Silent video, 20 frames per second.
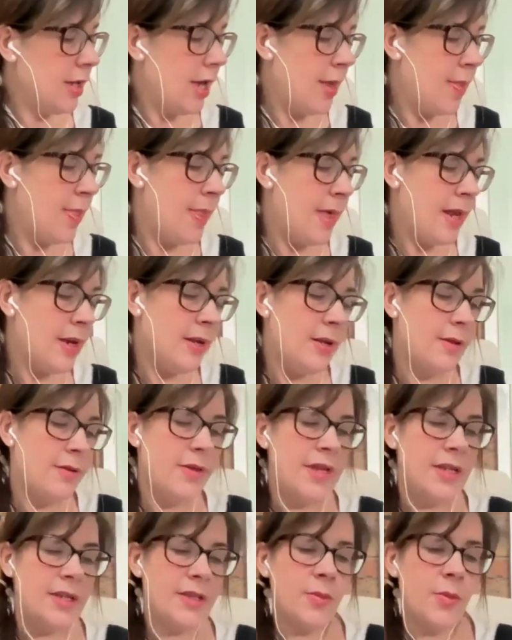And then
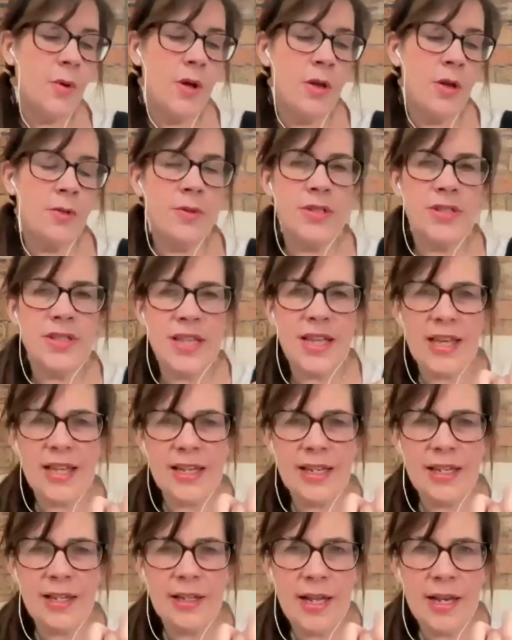this one, it's like a
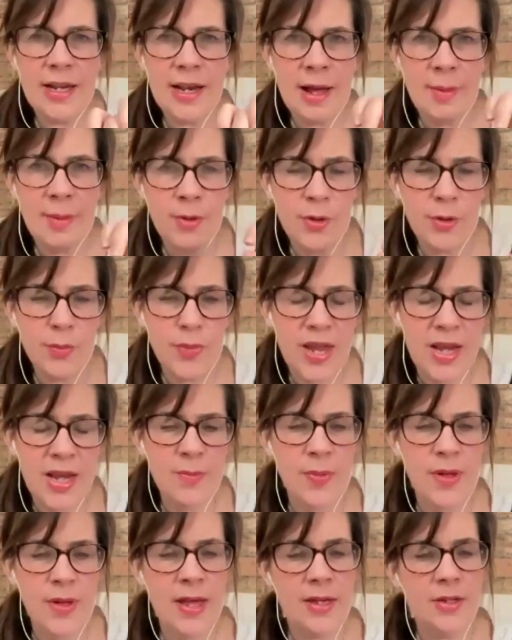little enamel
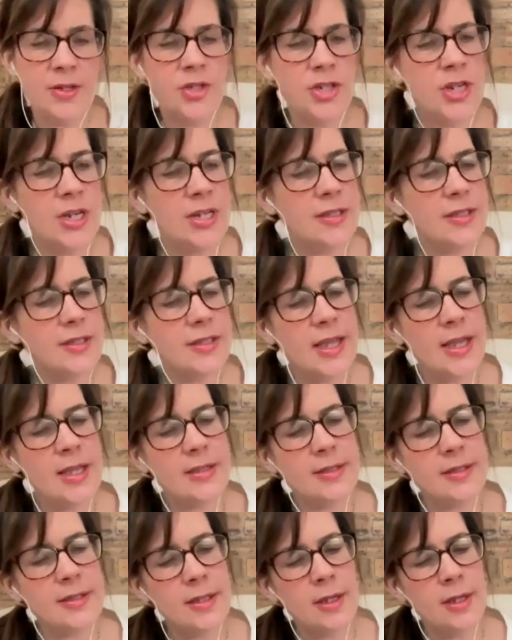pin badge, and it
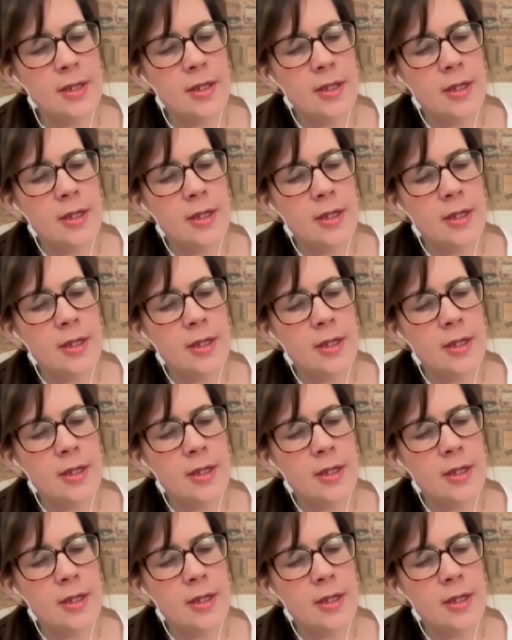says